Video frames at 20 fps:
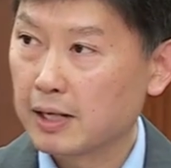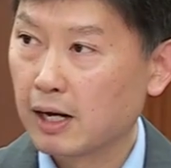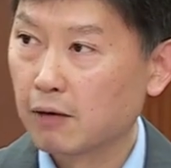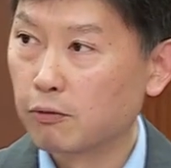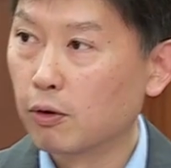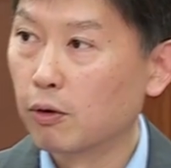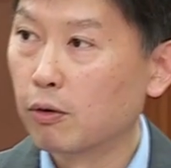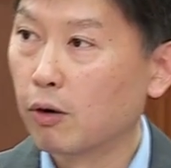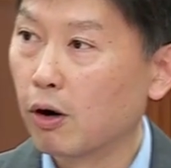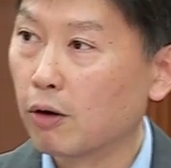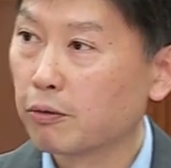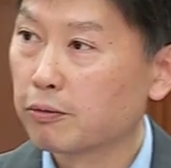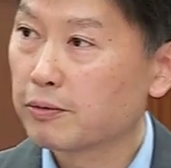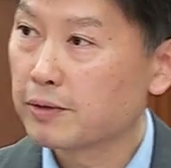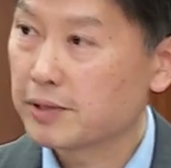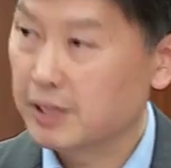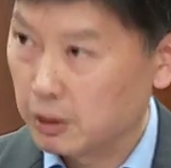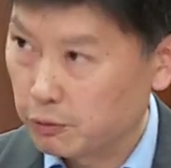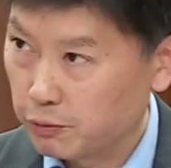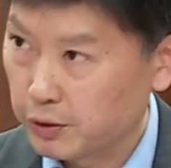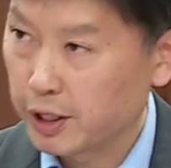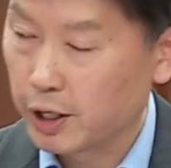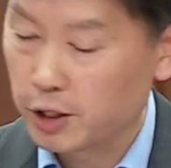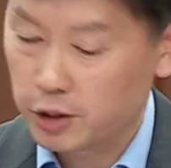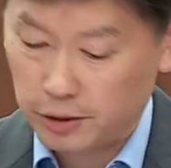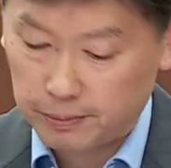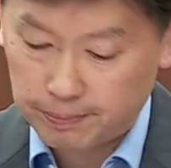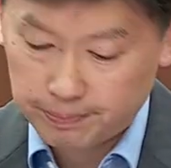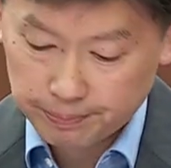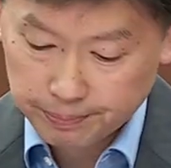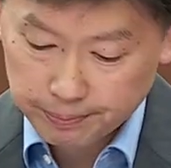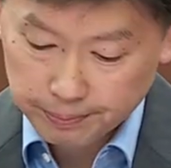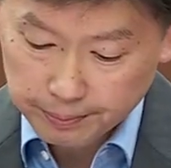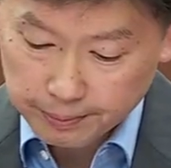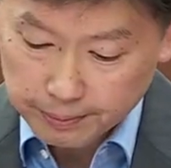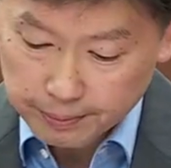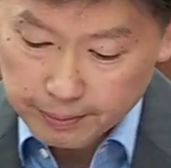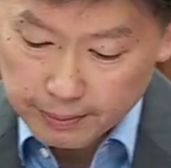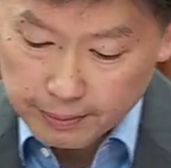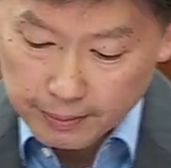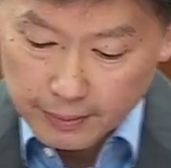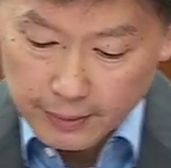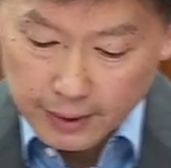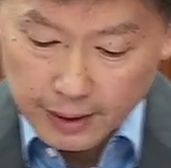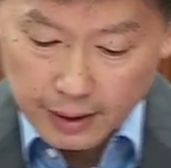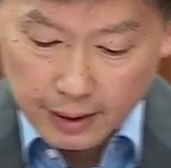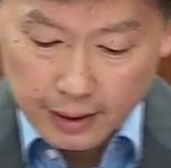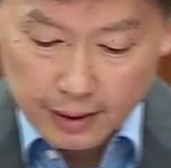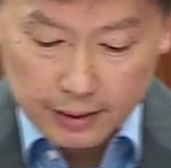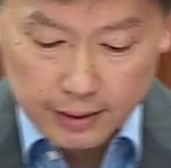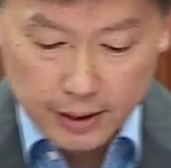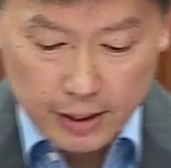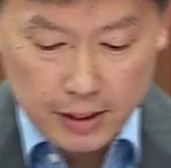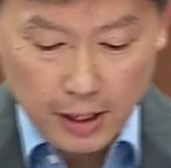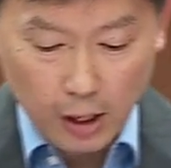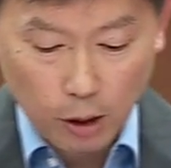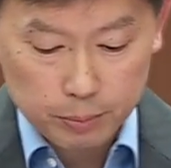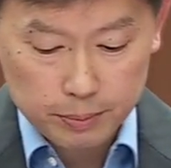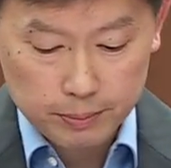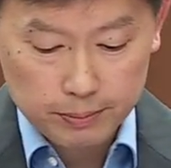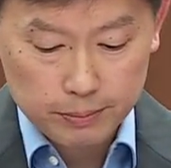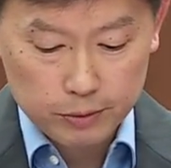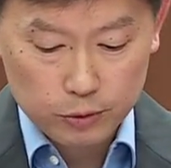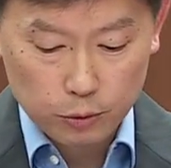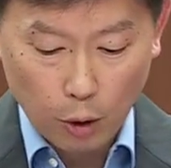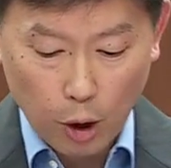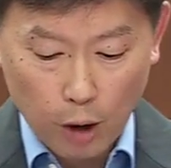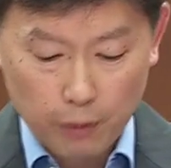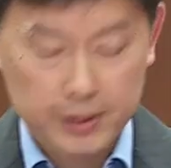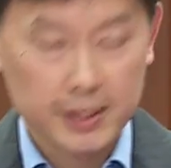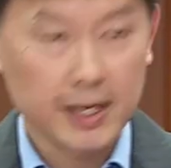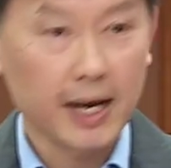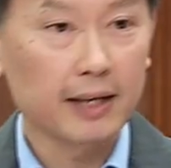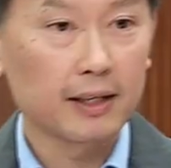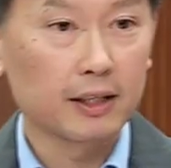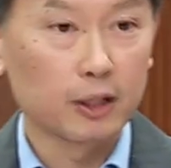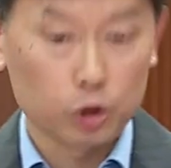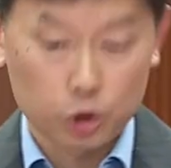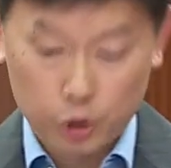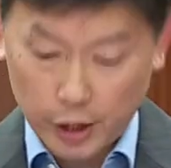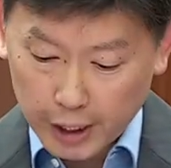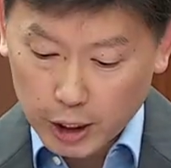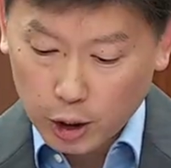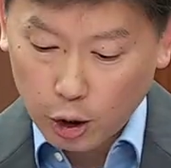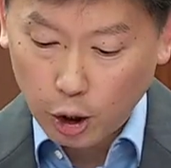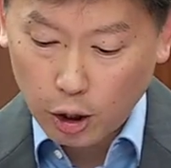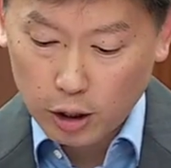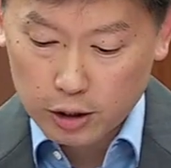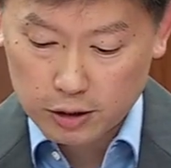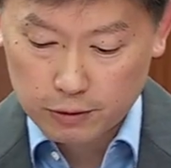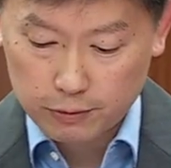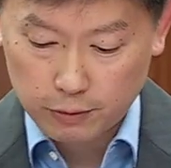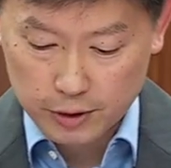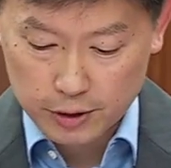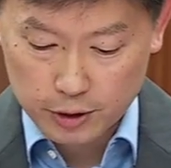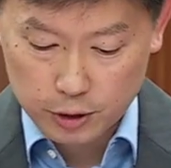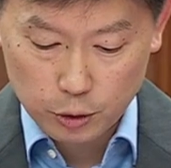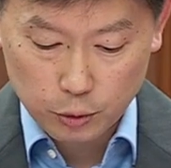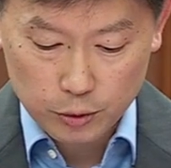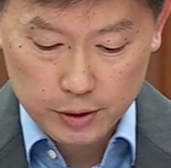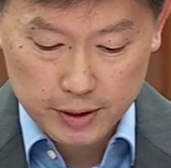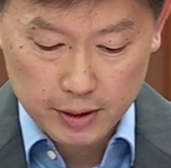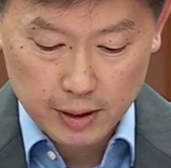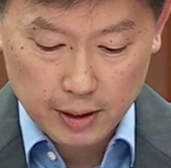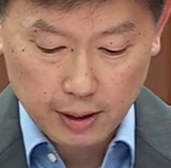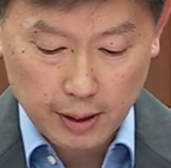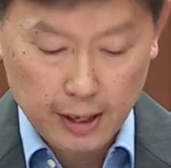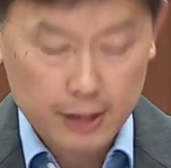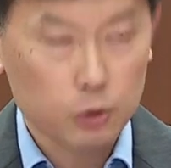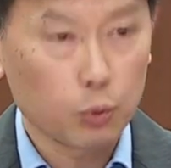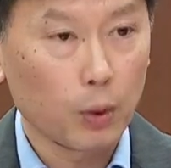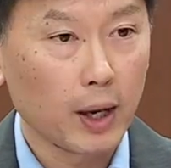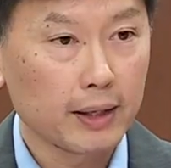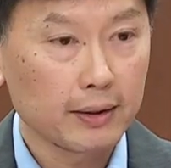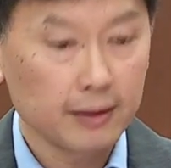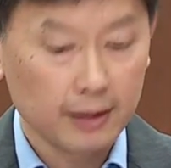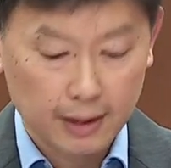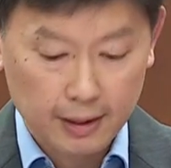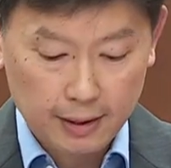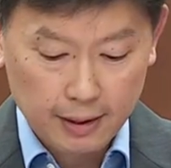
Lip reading: level of certification. This helped to offset her training costs for COC Class 1